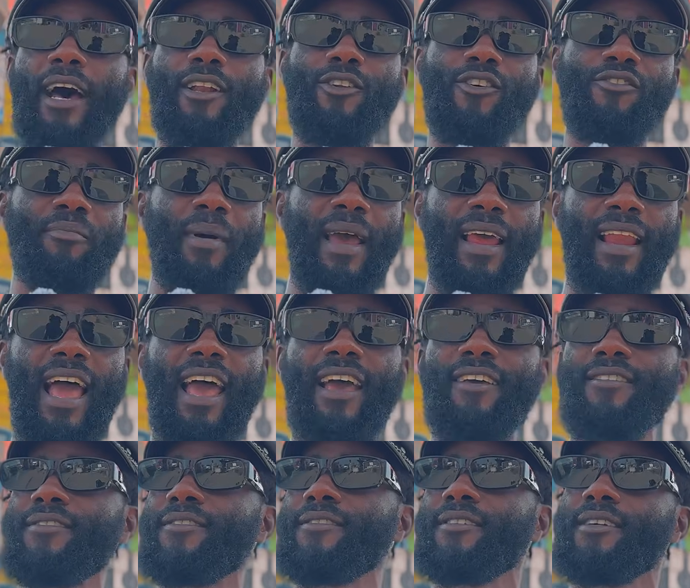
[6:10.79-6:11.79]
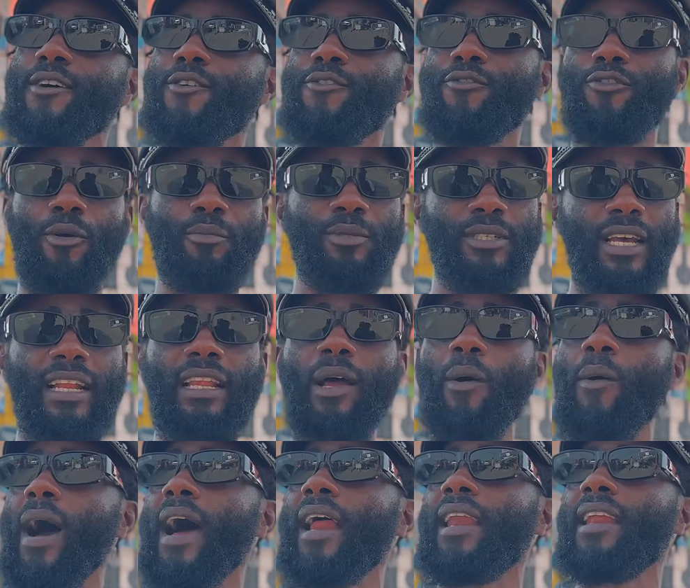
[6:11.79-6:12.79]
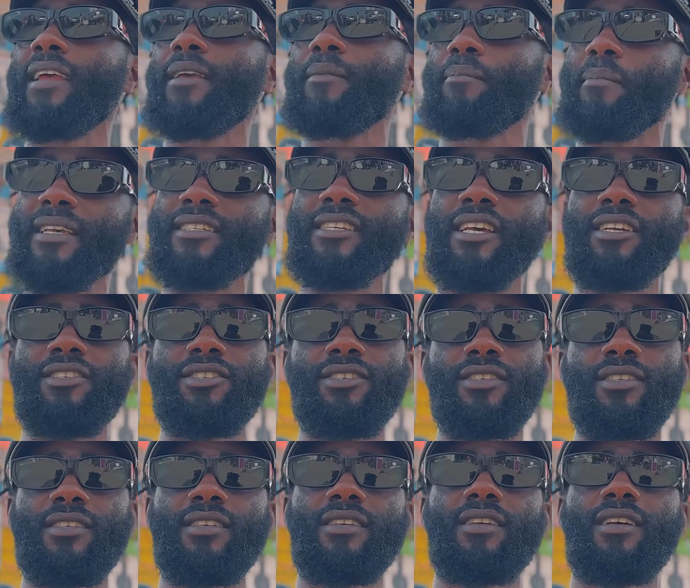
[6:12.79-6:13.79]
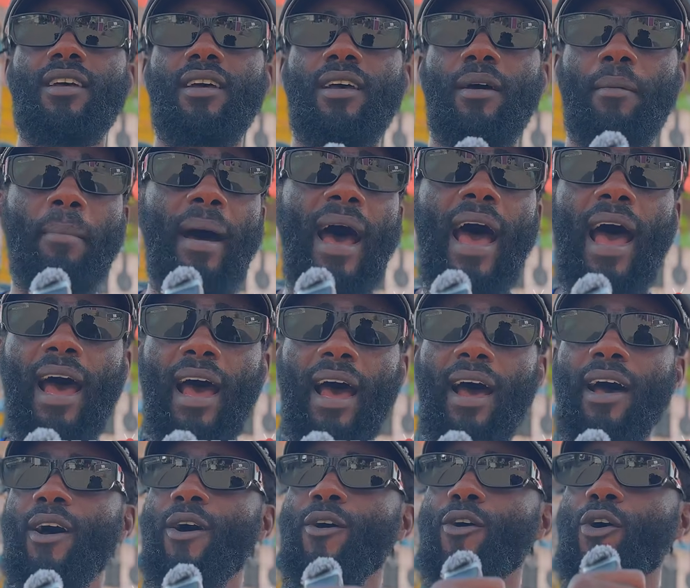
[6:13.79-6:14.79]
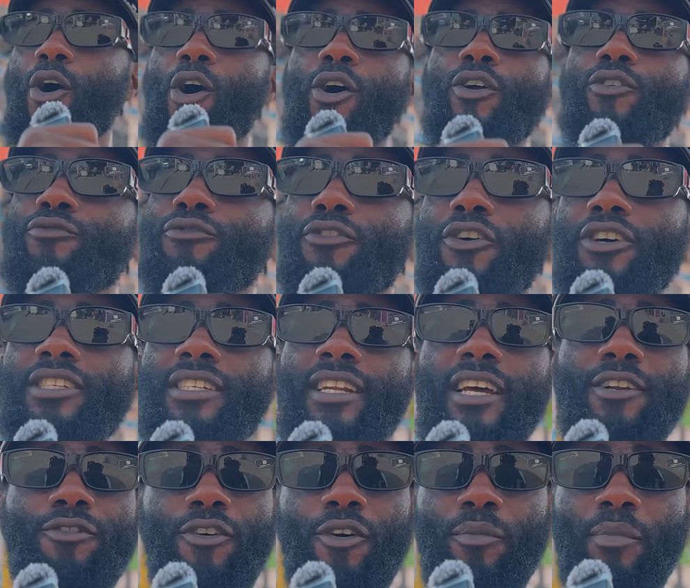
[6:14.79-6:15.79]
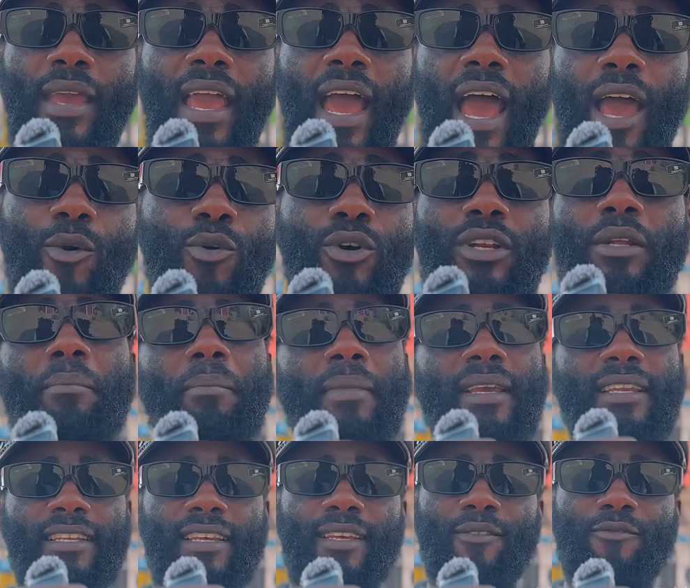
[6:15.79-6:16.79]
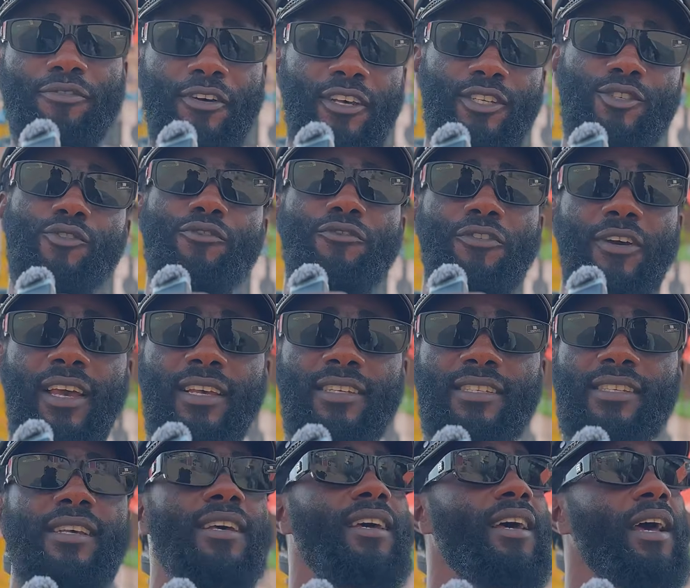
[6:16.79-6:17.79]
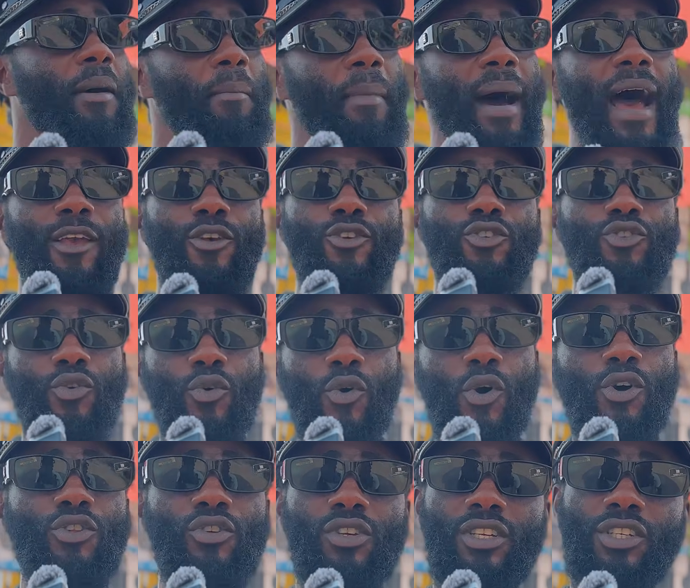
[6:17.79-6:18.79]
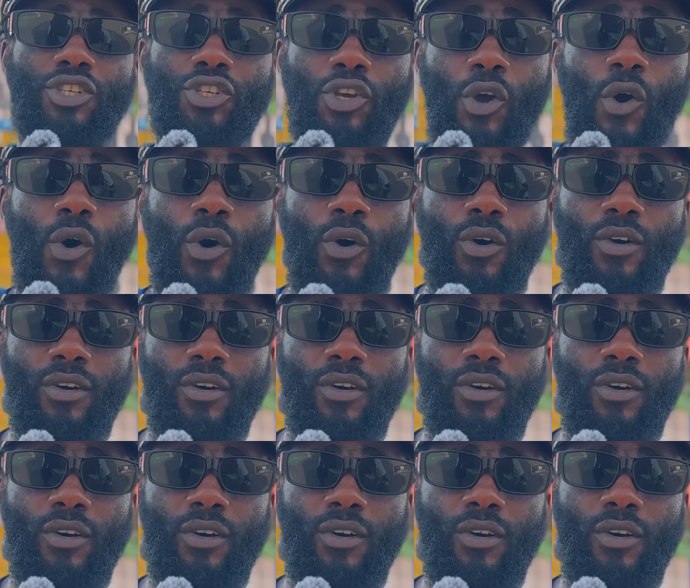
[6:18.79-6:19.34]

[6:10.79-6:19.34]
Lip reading: of my life, from Shatta Wale messages. But unfortunate for me, I couldn't meet him face to face. But I used to go to his show,